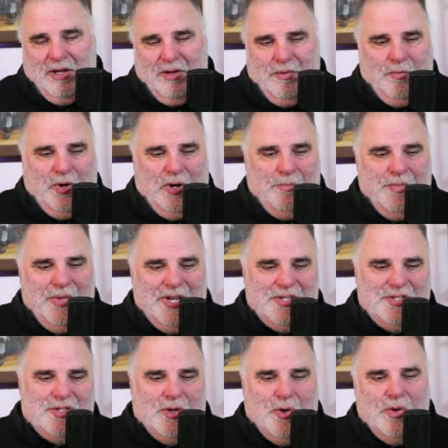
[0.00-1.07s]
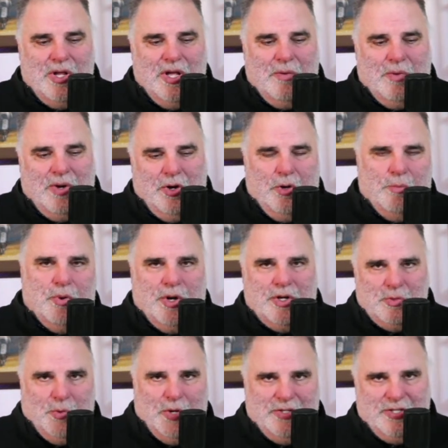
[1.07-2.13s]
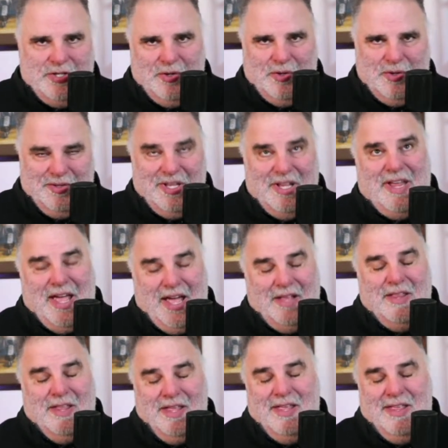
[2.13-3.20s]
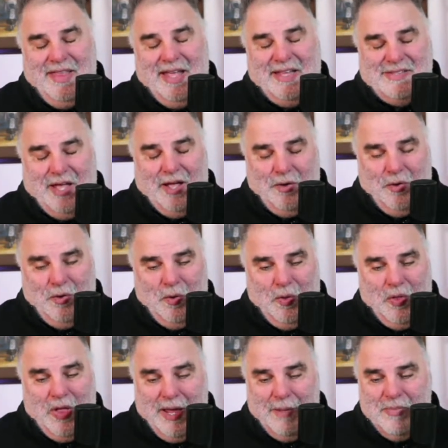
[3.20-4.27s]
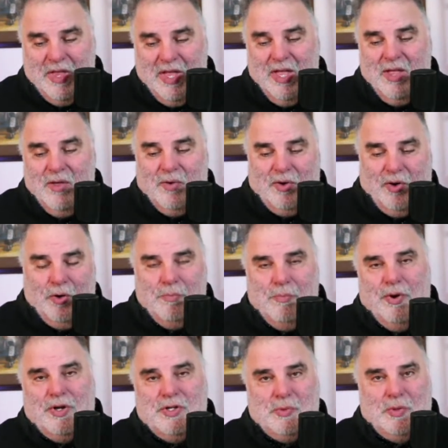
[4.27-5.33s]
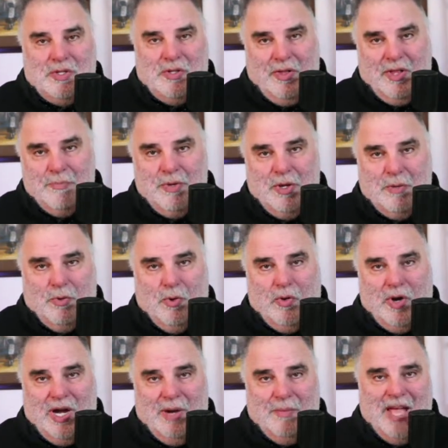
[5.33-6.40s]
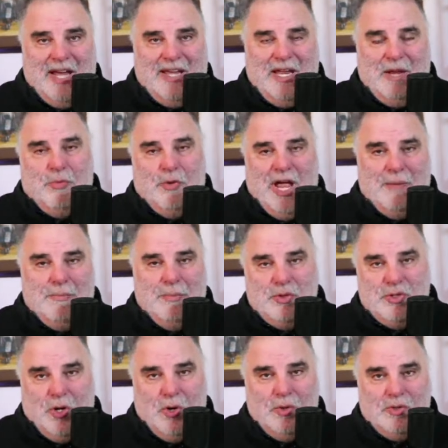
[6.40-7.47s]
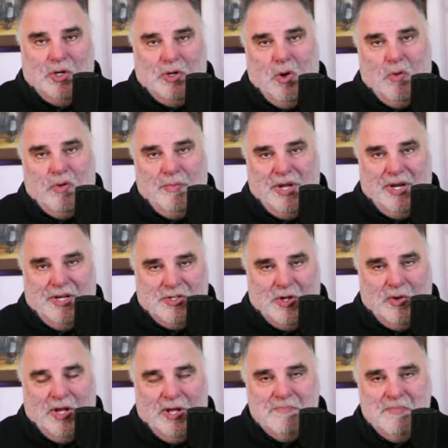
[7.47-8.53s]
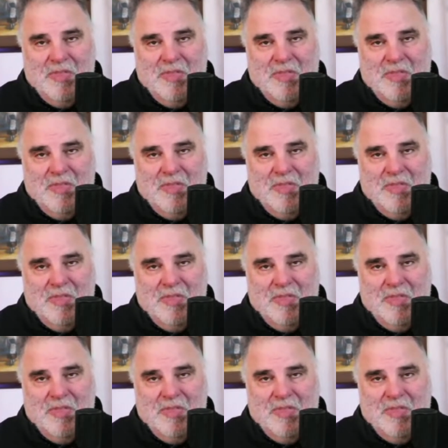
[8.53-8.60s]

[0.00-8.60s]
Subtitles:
when Herb Brooks went to that's how old I am. When Herb Brooks went to the Olympic program, a guy named Brad Buteau took over Minnesota.